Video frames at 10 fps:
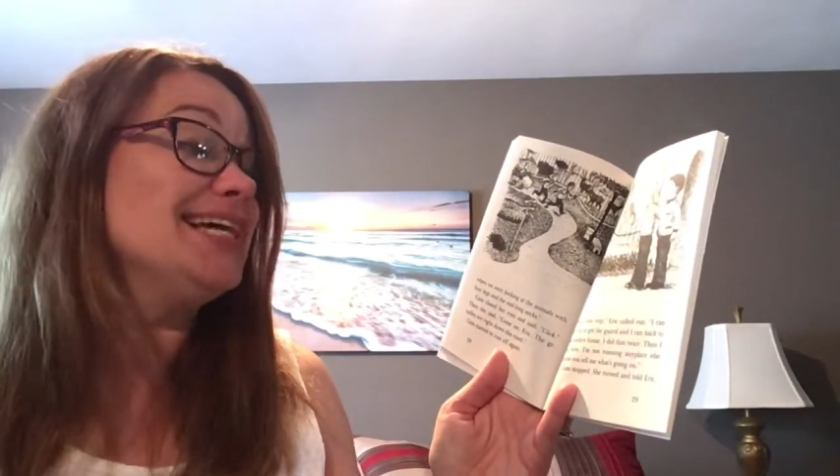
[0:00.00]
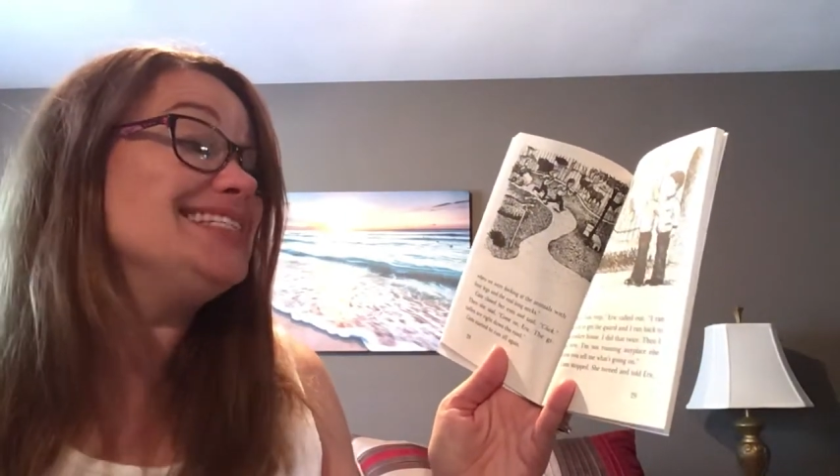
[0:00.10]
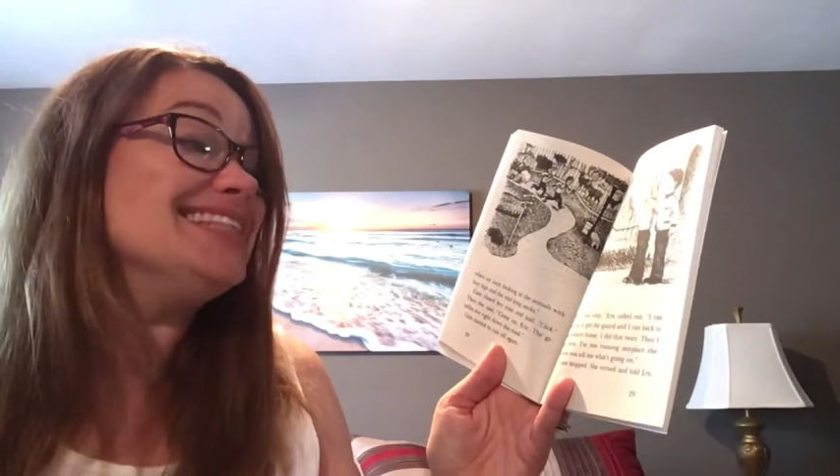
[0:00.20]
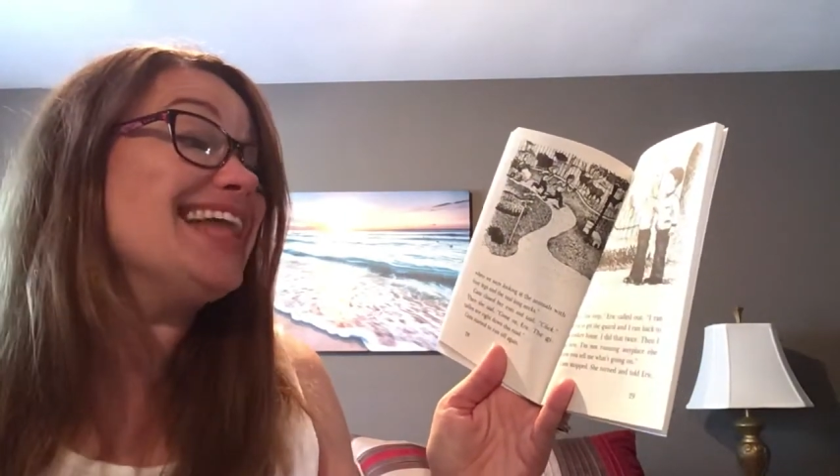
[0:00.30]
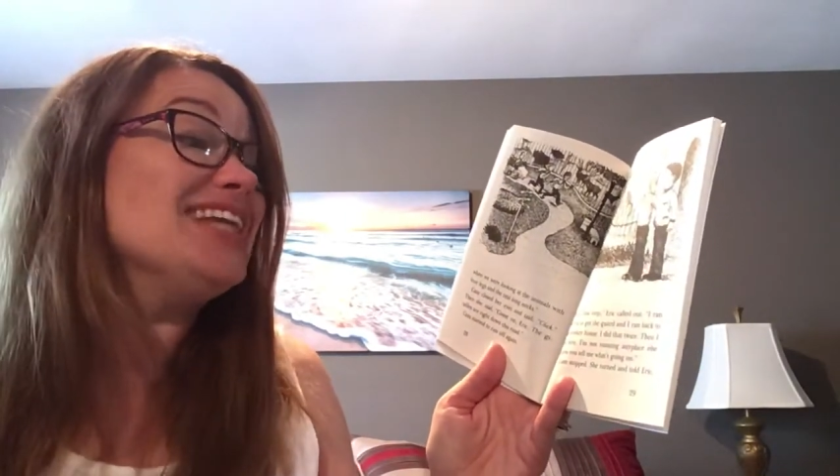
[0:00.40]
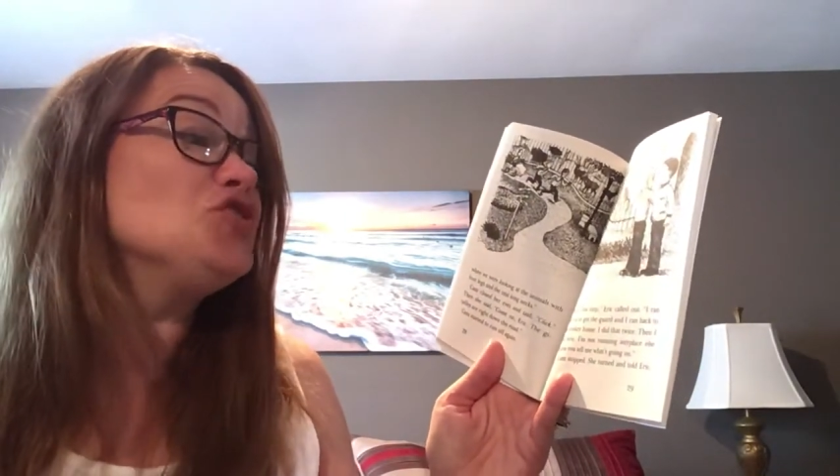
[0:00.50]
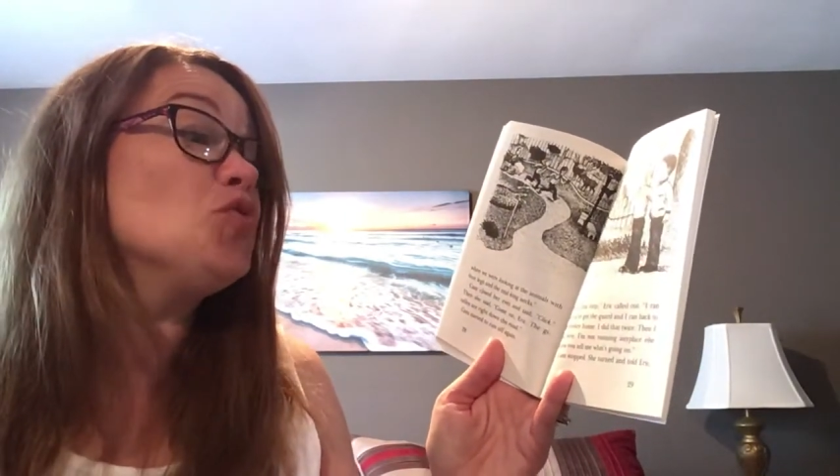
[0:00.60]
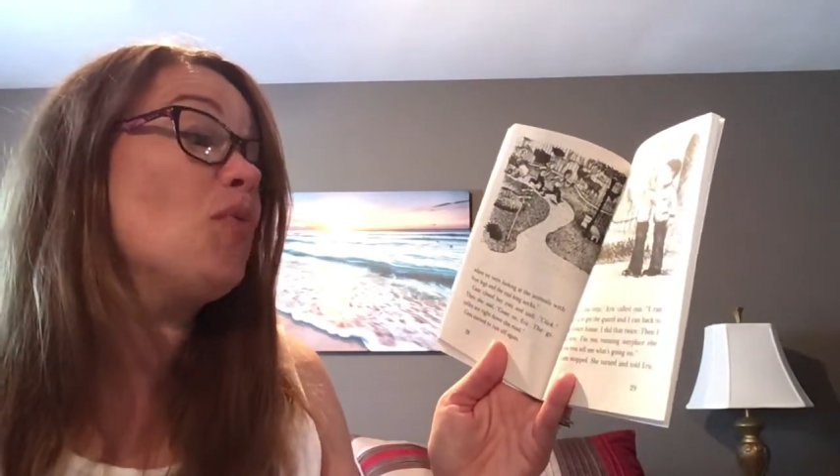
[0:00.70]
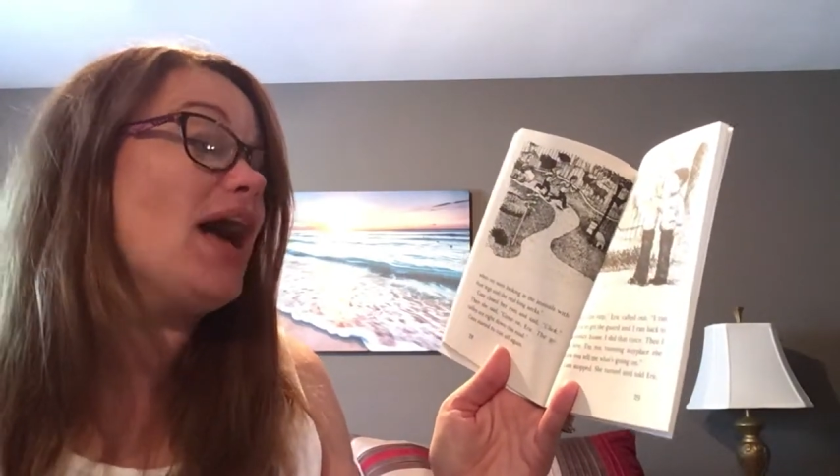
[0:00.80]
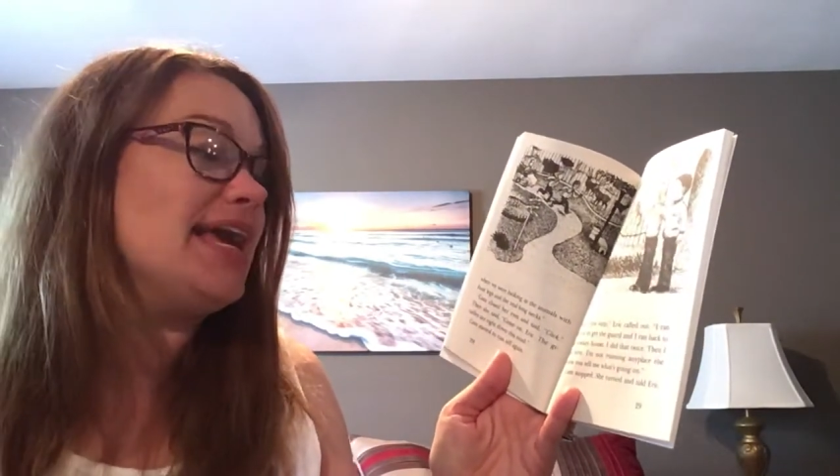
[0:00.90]
I did that
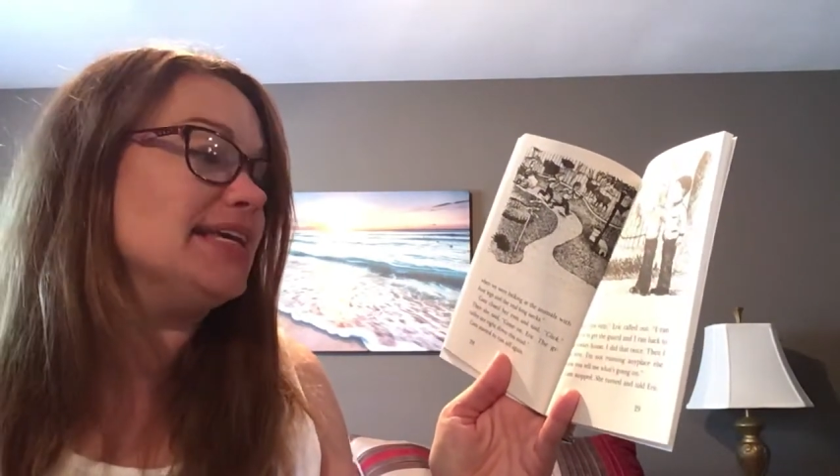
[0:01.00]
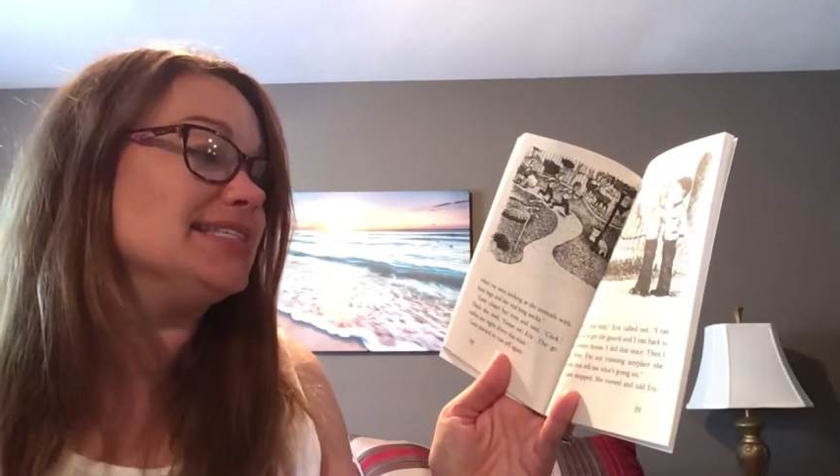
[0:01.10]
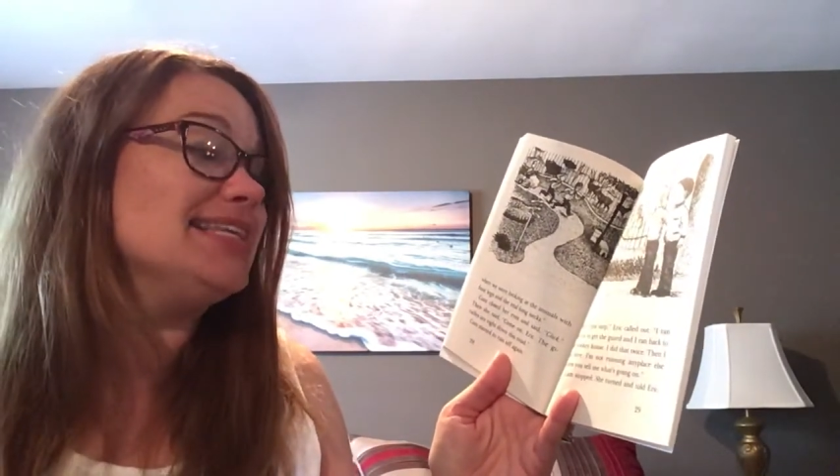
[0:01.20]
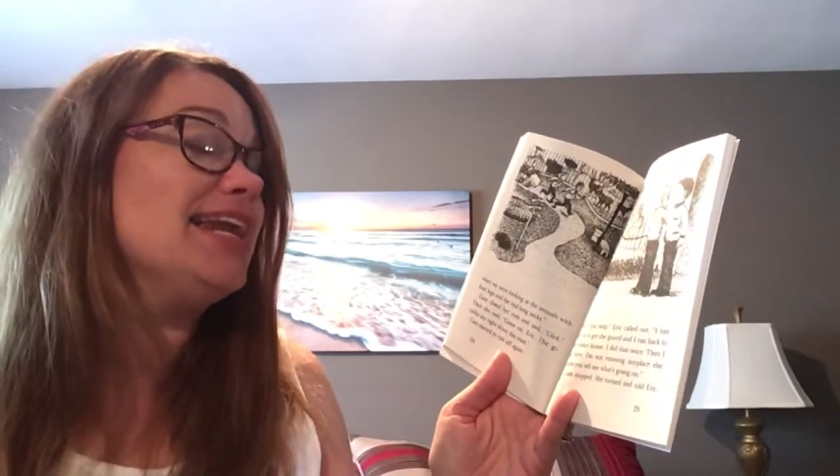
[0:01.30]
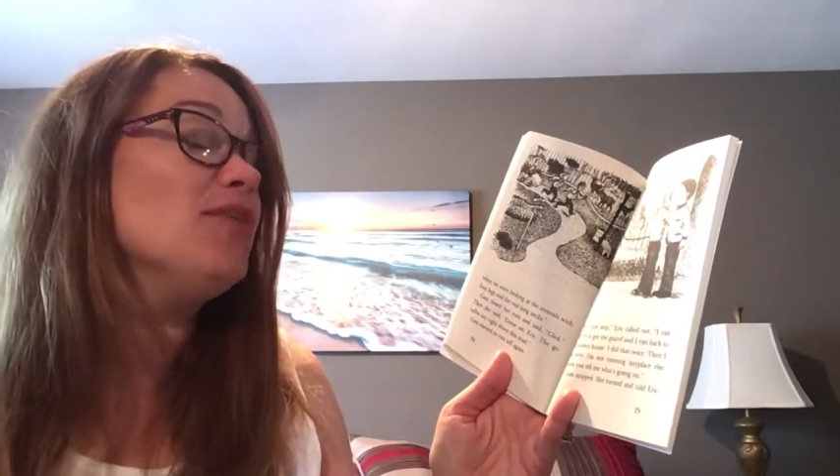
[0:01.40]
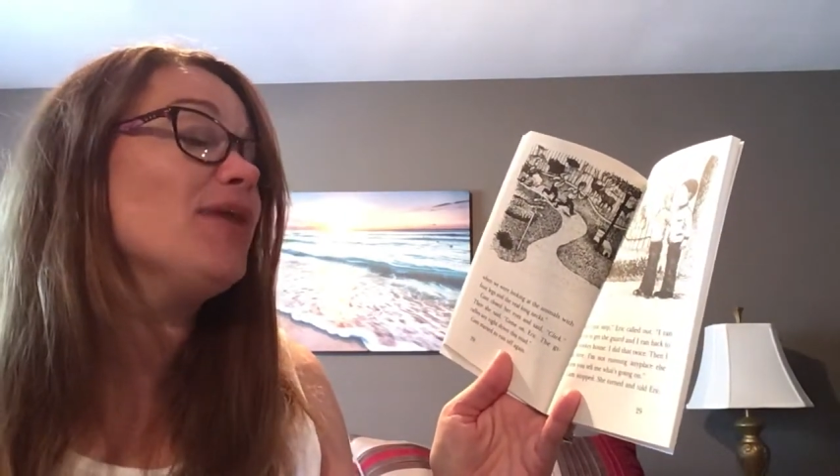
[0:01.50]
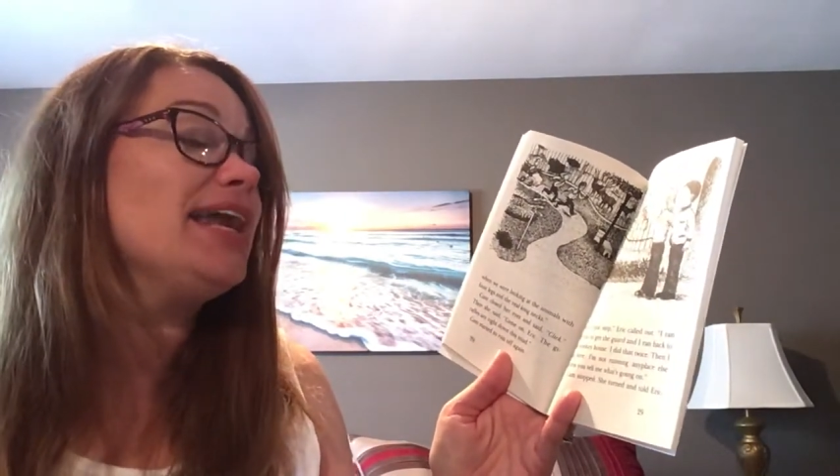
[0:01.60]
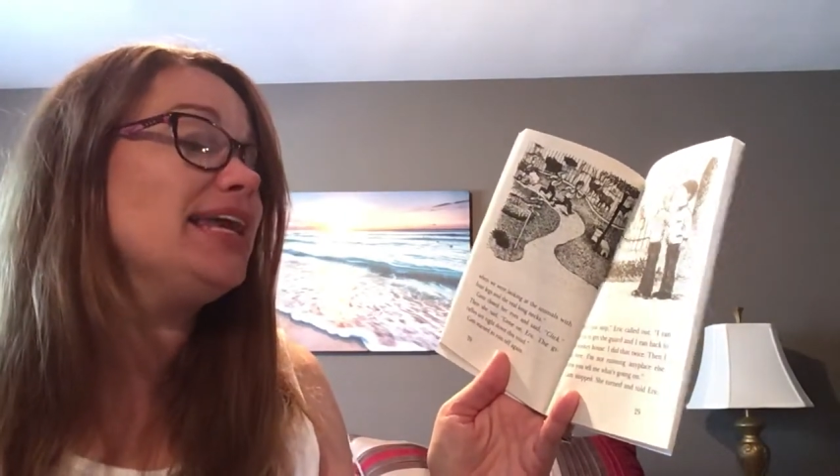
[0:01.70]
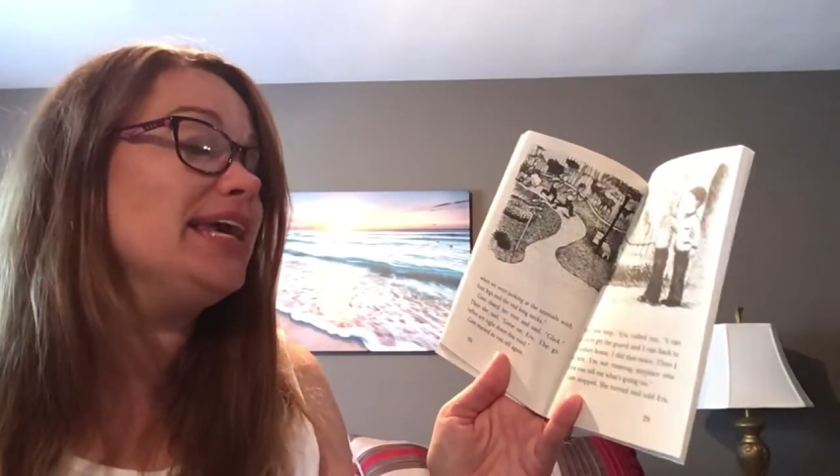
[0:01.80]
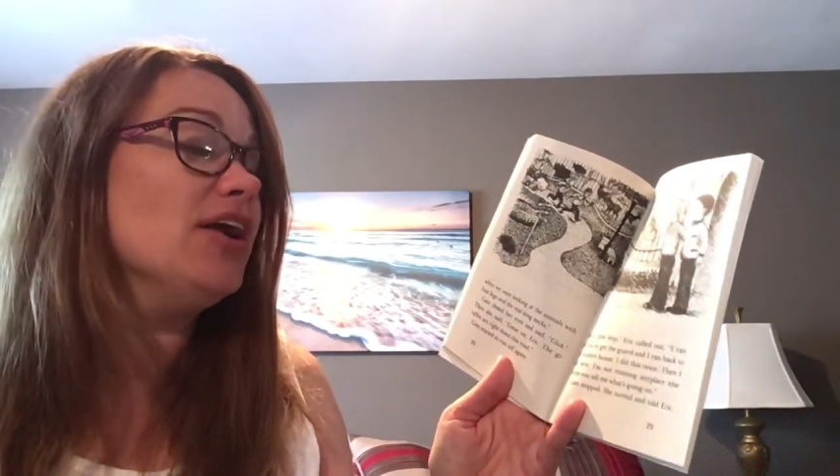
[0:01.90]
twice. Then I
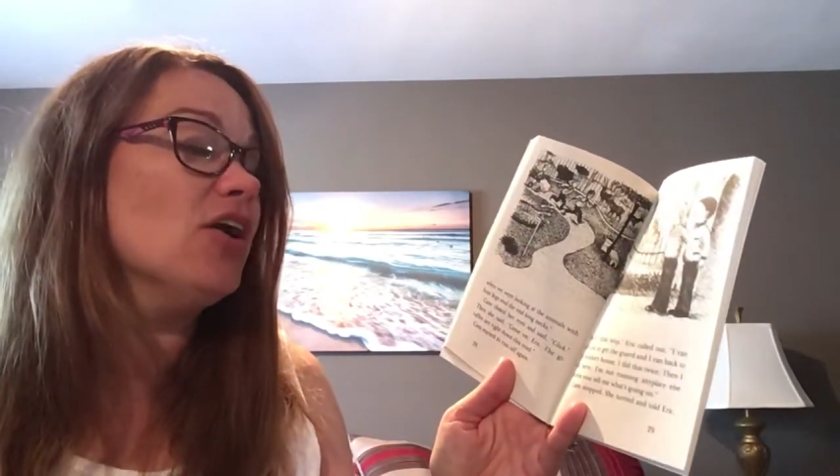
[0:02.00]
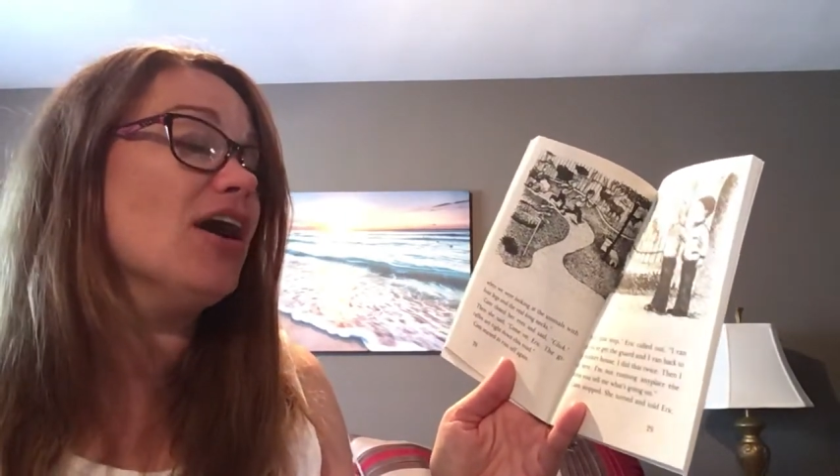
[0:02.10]
ran here.